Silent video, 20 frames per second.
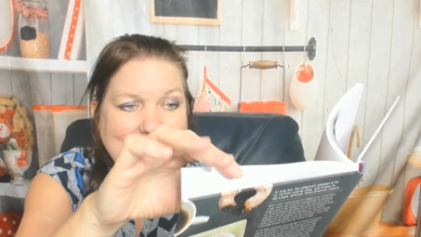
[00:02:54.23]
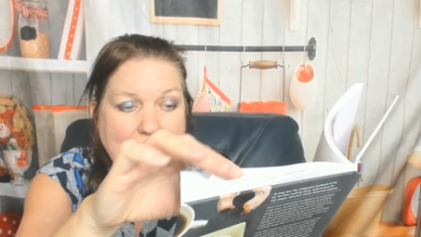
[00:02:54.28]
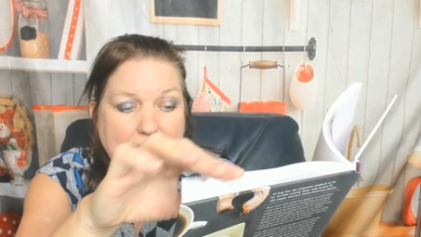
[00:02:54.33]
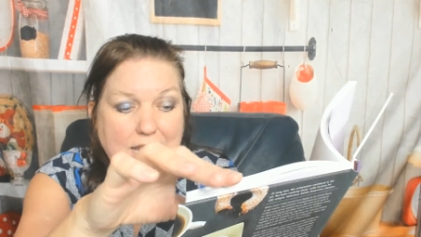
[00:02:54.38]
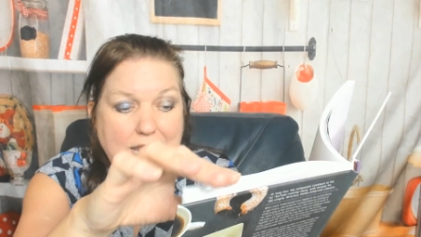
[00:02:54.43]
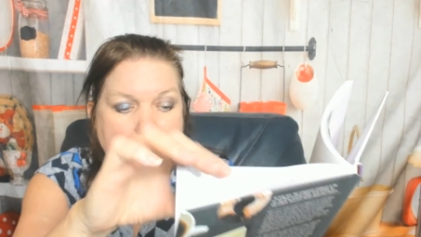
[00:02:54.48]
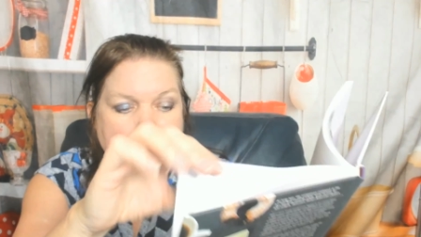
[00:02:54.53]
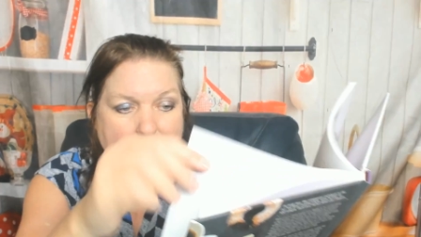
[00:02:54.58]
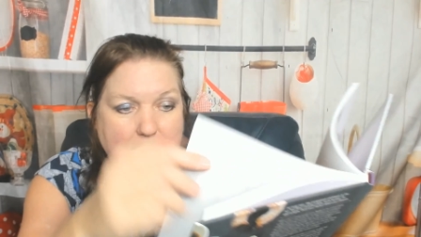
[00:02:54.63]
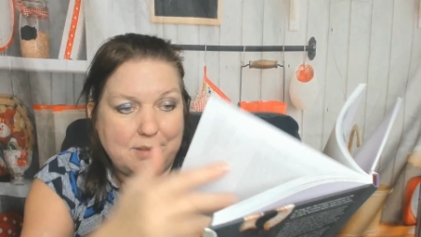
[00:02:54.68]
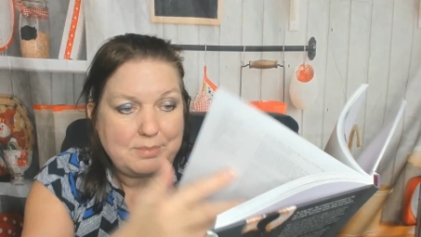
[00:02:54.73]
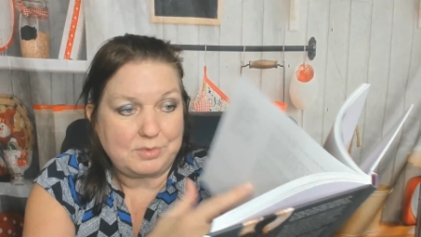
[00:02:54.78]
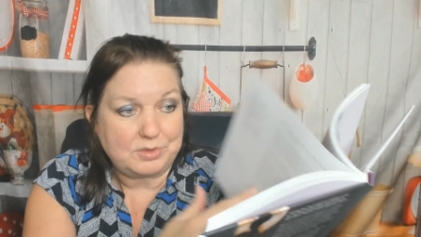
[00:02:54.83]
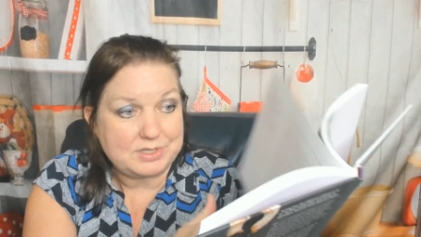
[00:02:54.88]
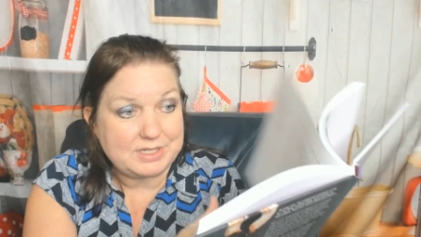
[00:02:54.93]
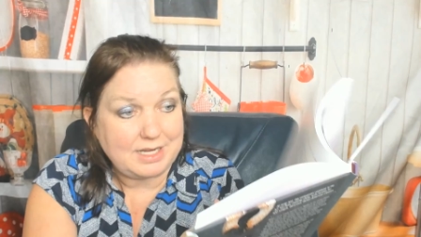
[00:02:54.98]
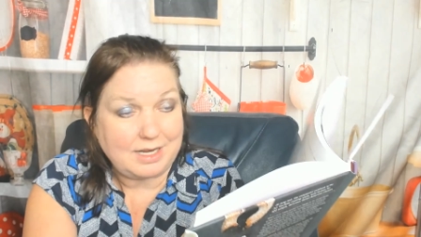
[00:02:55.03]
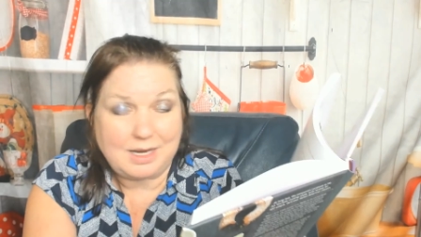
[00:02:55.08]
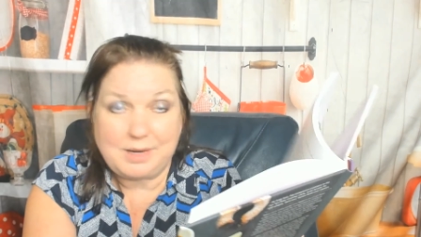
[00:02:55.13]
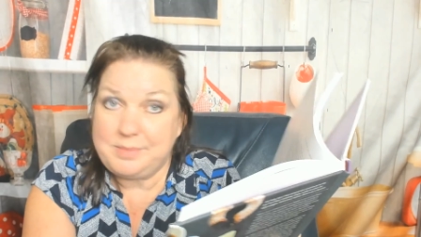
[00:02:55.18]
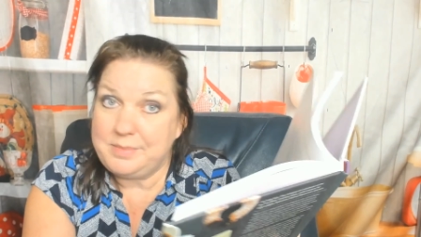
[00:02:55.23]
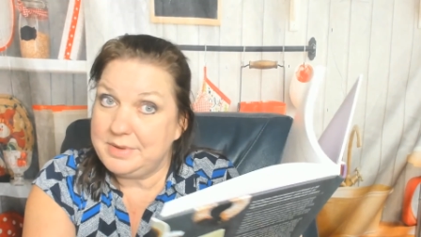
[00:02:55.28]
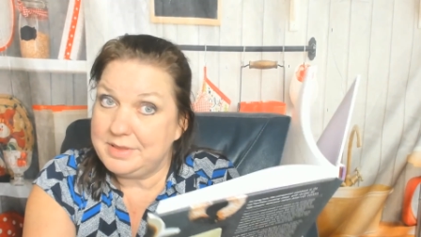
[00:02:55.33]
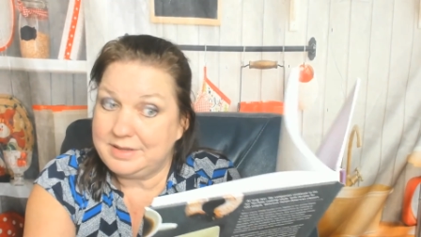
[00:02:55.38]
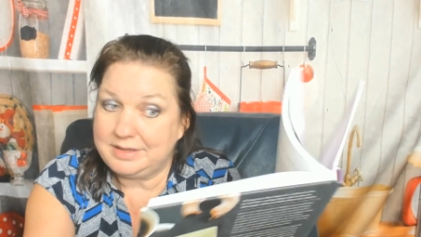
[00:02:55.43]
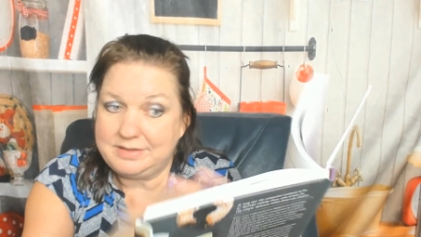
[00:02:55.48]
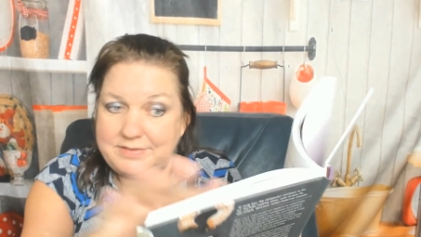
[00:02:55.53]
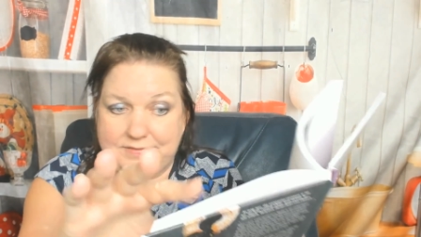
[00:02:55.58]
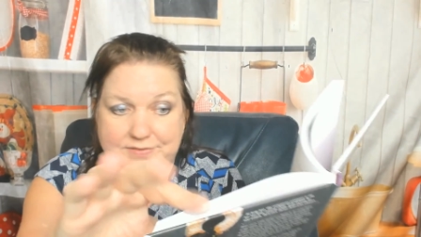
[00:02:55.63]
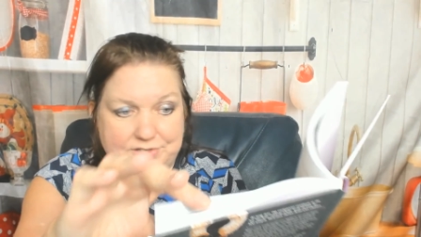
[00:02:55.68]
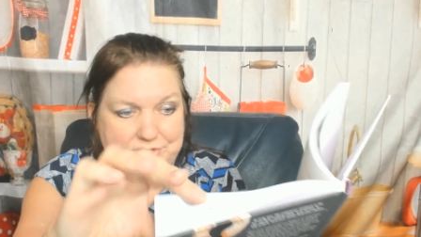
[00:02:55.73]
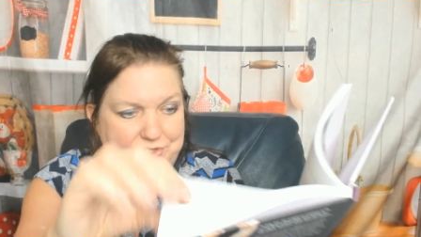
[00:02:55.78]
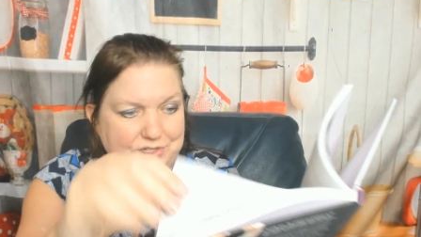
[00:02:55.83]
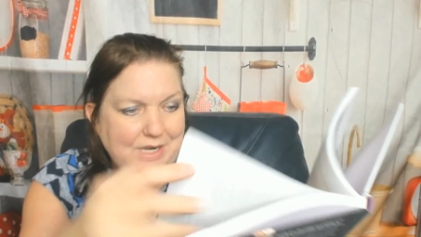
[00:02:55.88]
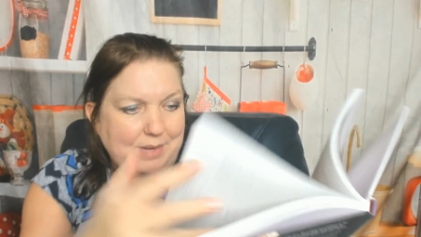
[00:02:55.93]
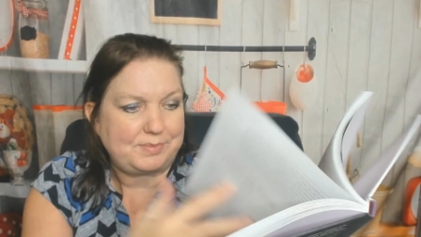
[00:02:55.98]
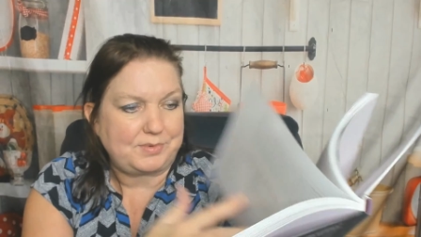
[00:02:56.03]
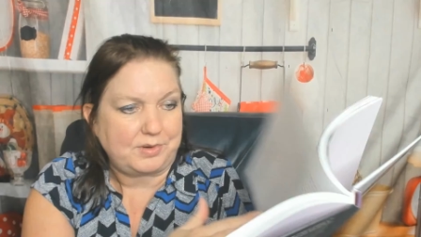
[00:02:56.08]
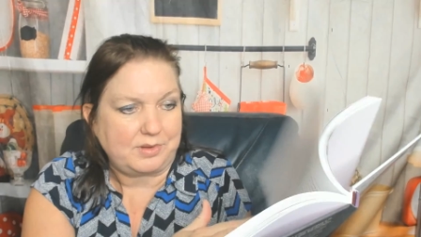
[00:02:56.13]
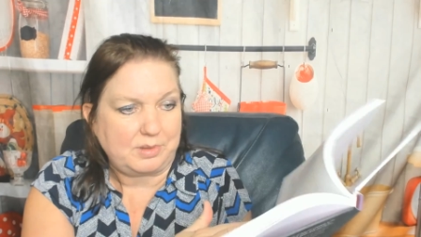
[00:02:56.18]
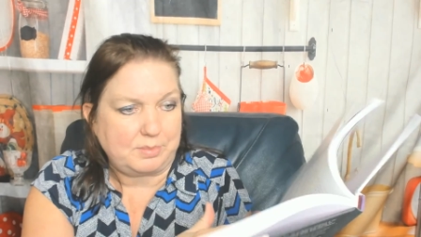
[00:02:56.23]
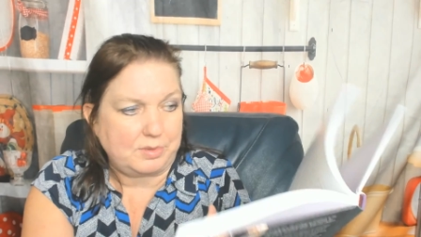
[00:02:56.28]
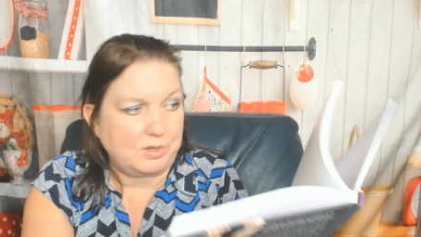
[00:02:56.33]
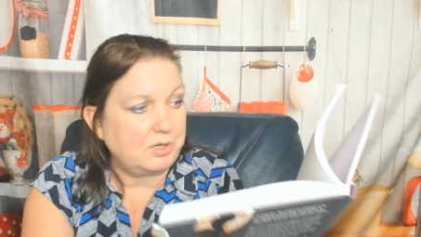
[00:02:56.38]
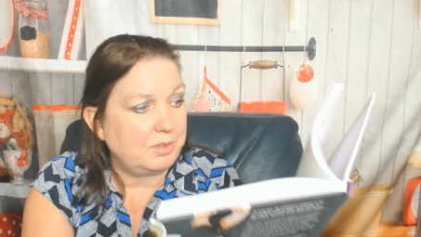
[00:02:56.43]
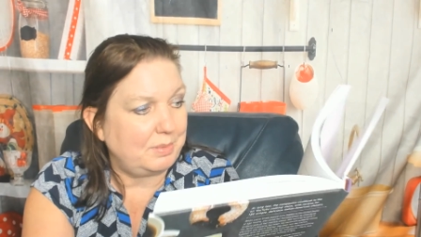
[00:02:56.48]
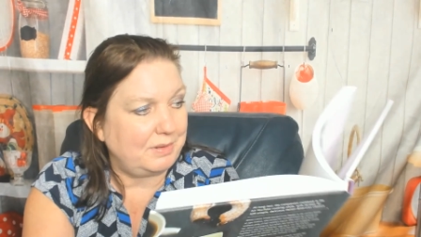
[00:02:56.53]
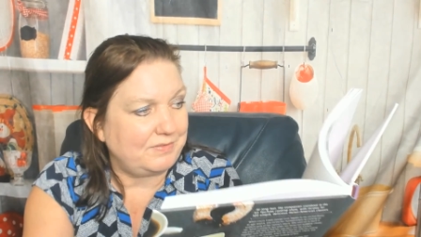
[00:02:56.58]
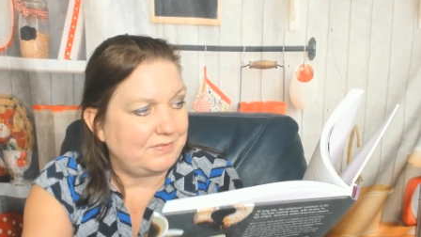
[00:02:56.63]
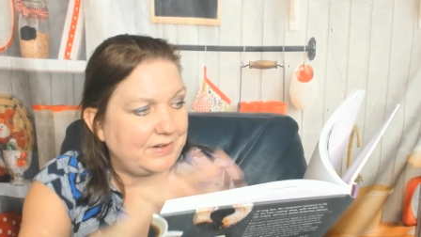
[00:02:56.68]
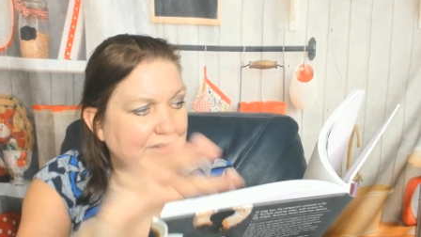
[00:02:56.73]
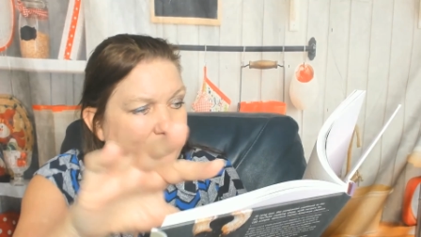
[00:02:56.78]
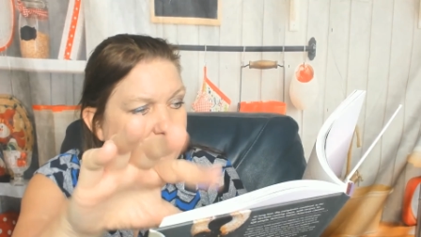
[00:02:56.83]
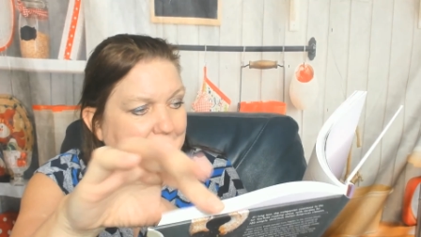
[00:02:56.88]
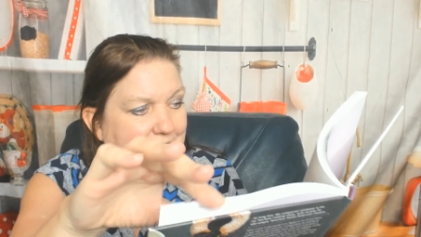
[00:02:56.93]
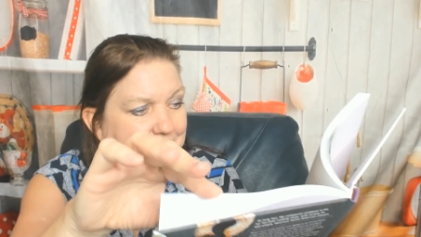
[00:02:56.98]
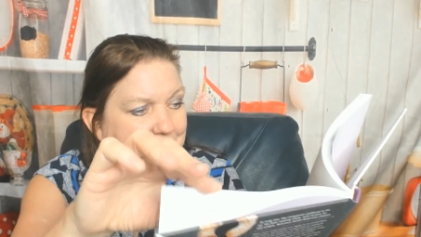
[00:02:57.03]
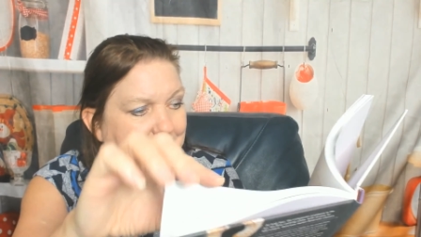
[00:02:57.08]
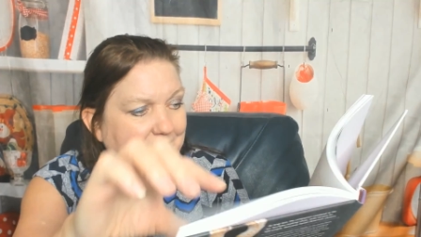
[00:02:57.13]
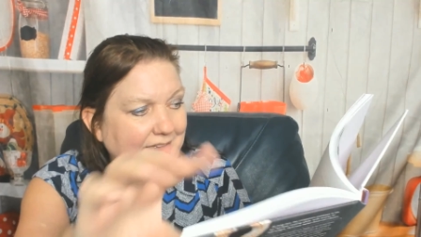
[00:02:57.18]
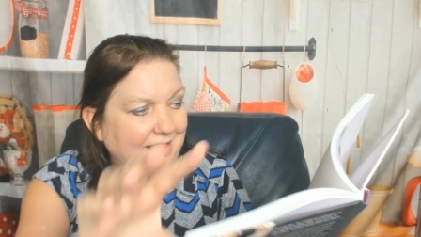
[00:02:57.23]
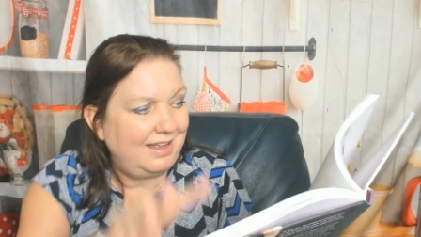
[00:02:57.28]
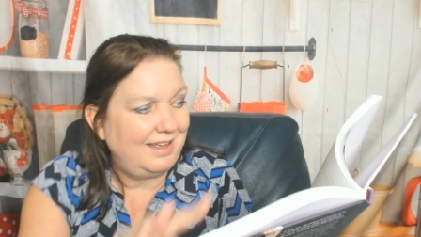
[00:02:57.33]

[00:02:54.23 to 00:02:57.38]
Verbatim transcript: a lot more time than the first chapter of the book, but fair enough